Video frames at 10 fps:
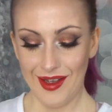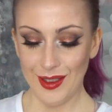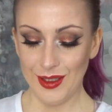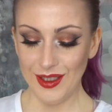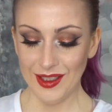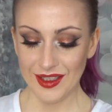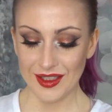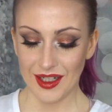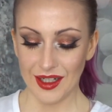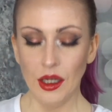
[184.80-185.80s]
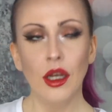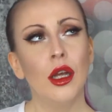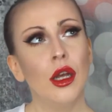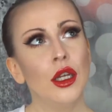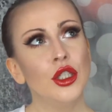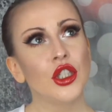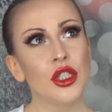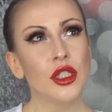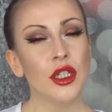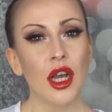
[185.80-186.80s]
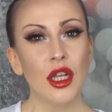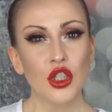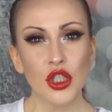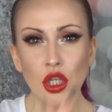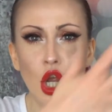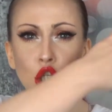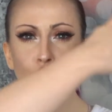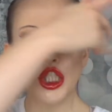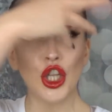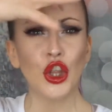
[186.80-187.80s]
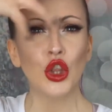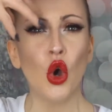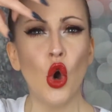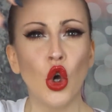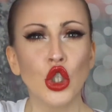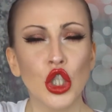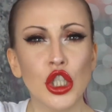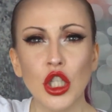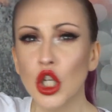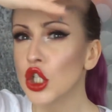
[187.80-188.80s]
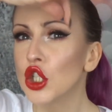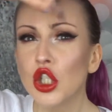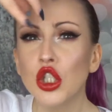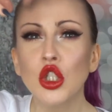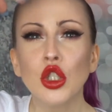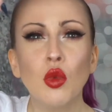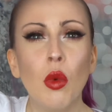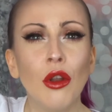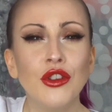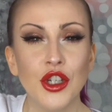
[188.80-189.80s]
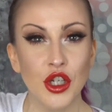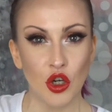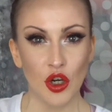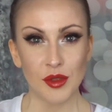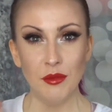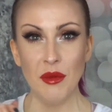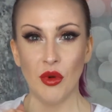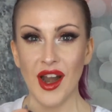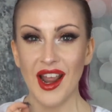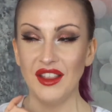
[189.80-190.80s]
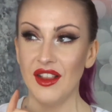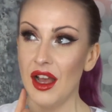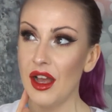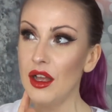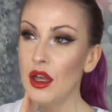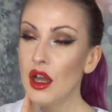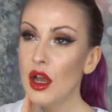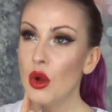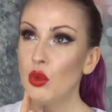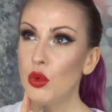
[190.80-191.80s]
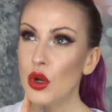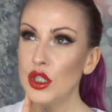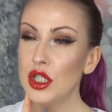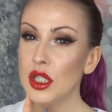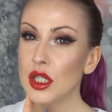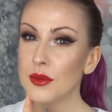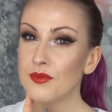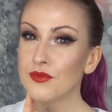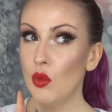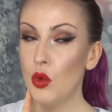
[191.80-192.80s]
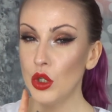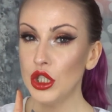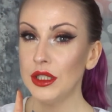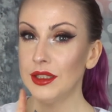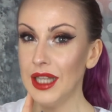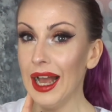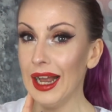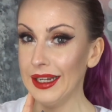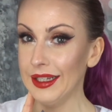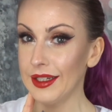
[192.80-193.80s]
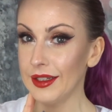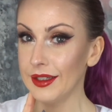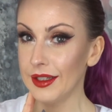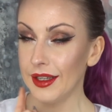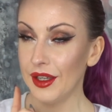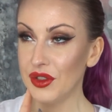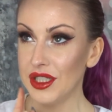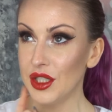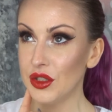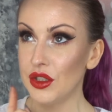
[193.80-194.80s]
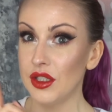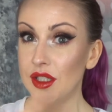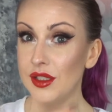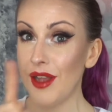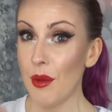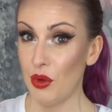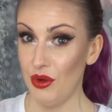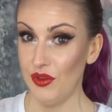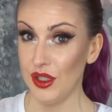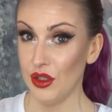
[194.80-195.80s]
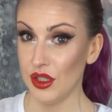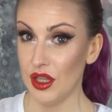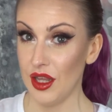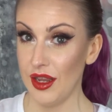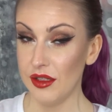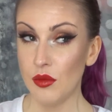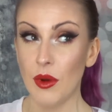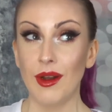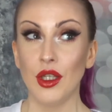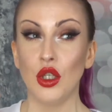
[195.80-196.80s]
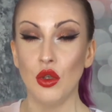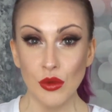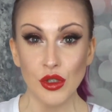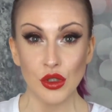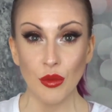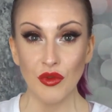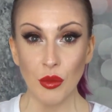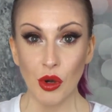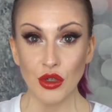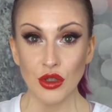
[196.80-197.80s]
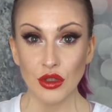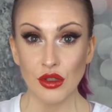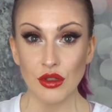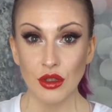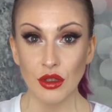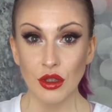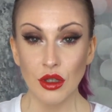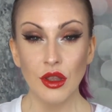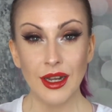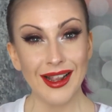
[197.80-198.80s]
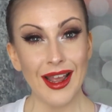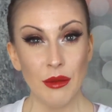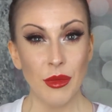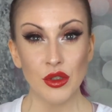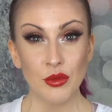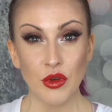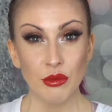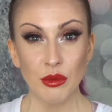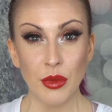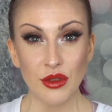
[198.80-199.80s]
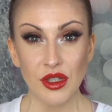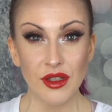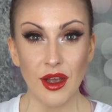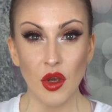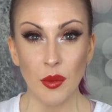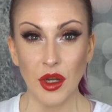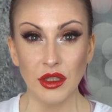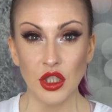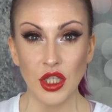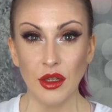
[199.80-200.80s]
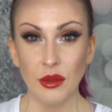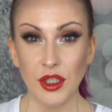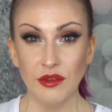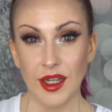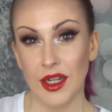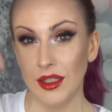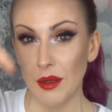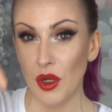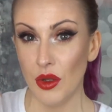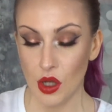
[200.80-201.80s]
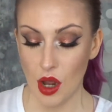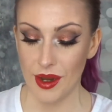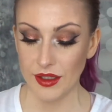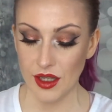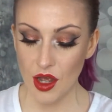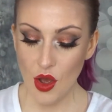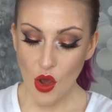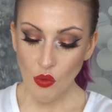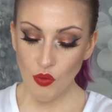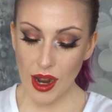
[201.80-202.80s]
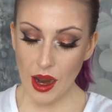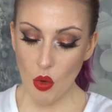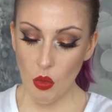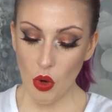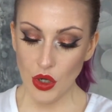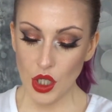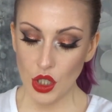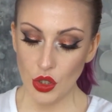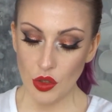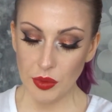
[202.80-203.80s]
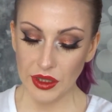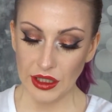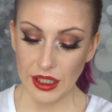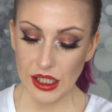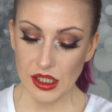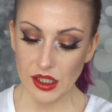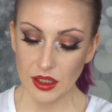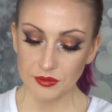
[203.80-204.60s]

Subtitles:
Elixir. Just a thought. Just wandered across my brain there. Would you like if I did a separate video to this where I used some of the products that I get in my subscription boxes that I open on this channel? What do you reckon? Let me know in the comments. Right, what are you, please?